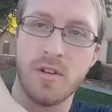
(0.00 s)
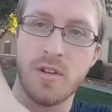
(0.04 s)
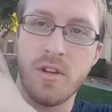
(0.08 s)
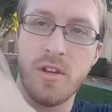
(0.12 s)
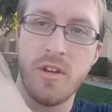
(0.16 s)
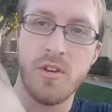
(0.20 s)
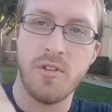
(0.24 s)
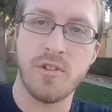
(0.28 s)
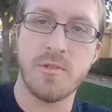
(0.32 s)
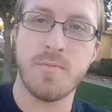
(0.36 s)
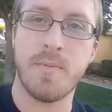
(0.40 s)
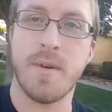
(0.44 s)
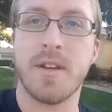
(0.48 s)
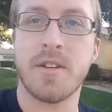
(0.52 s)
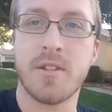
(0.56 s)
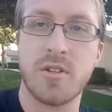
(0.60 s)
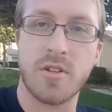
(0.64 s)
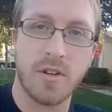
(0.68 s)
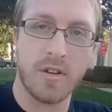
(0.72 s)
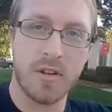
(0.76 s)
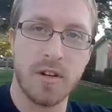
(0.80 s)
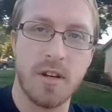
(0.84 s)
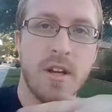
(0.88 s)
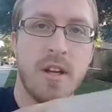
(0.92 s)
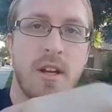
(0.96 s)
huge
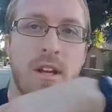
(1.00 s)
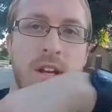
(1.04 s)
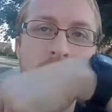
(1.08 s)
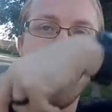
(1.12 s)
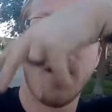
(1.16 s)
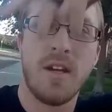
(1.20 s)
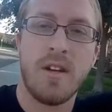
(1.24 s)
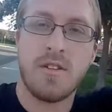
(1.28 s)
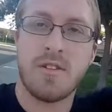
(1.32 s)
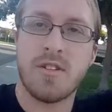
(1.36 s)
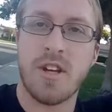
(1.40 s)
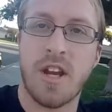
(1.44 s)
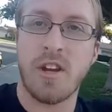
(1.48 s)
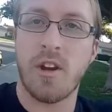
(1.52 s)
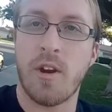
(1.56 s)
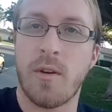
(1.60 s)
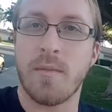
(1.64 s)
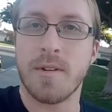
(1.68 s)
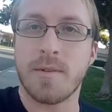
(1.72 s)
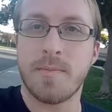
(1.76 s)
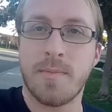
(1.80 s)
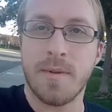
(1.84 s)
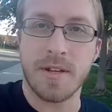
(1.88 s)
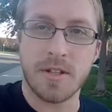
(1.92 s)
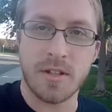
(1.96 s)
picture,
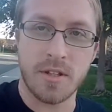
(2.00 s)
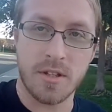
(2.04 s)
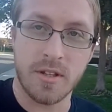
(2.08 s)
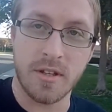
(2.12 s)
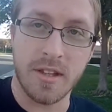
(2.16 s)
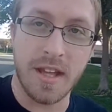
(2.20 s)
ginormous picture.